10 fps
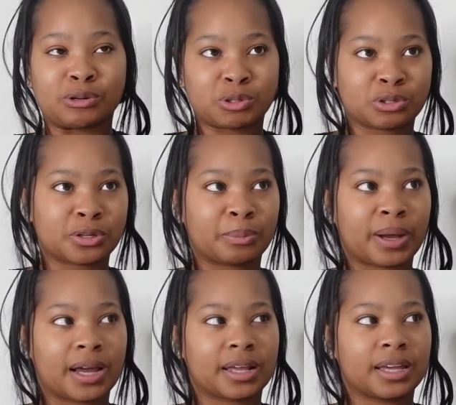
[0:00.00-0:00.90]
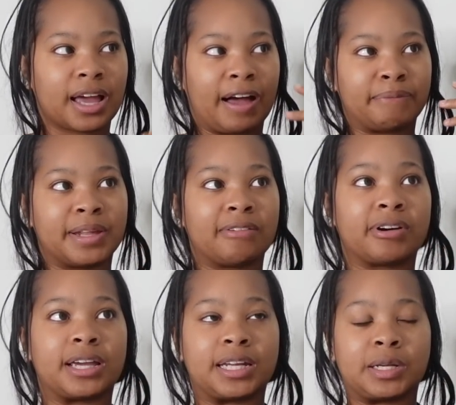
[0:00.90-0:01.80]
with somebody, I've never
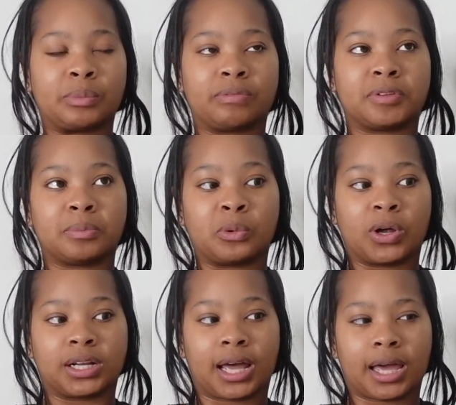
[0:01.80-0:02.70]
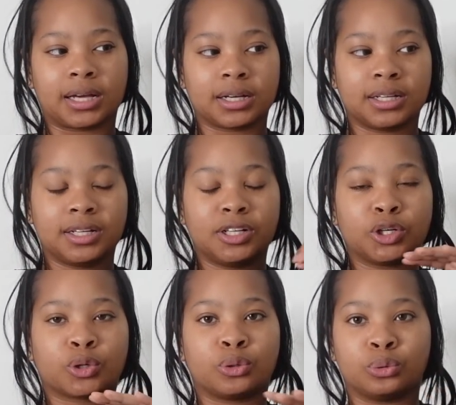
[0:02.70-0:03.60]
ended with them on like
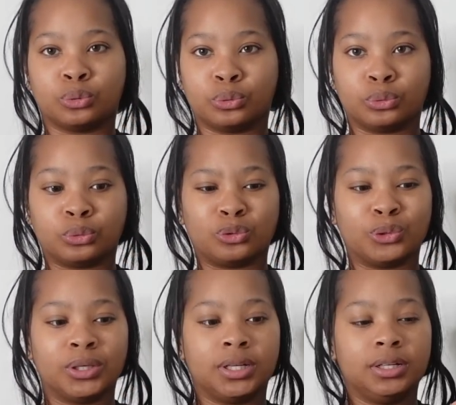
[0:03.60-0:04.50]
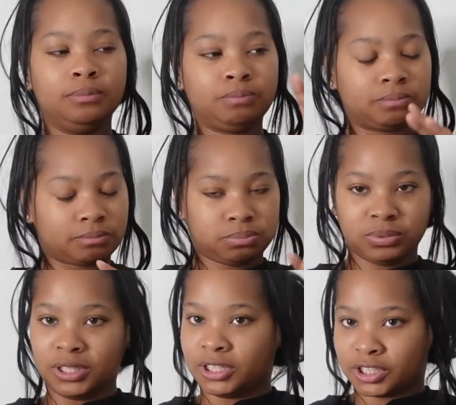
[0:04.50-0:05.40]
cool,
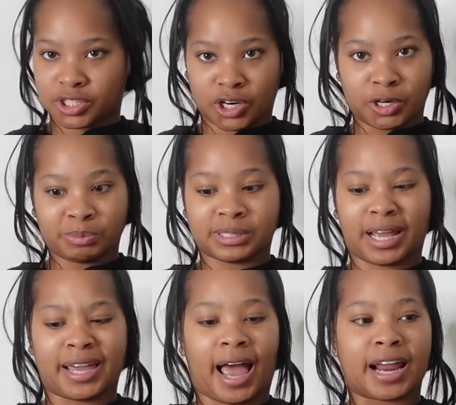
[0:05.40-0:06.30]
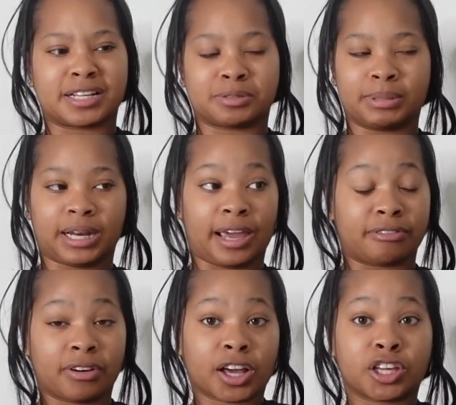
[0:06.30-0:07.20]
good terms. Like, I just be like,
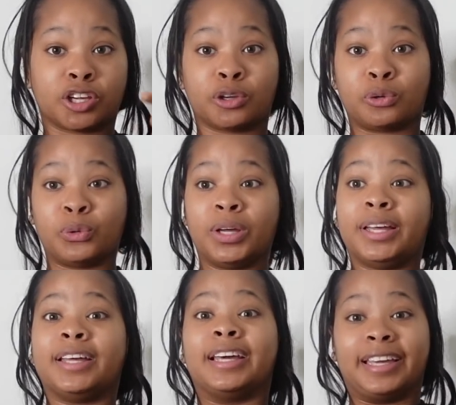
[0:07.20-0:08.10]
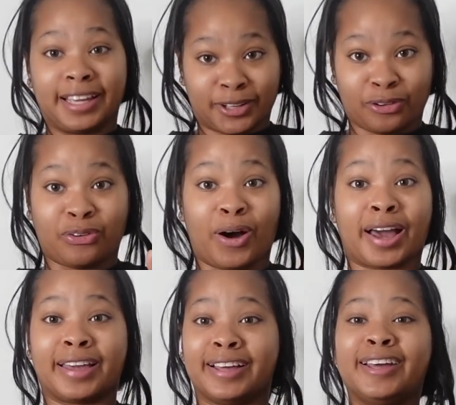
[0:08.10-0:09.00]
fuck you, get the
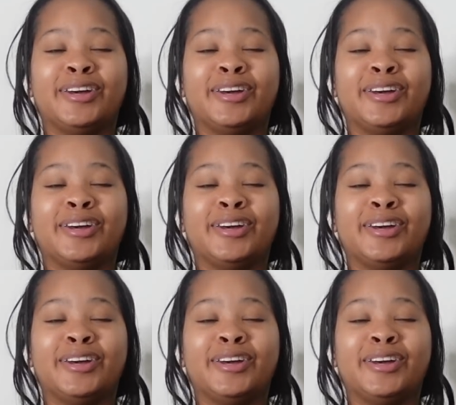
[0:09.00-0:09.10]
fuck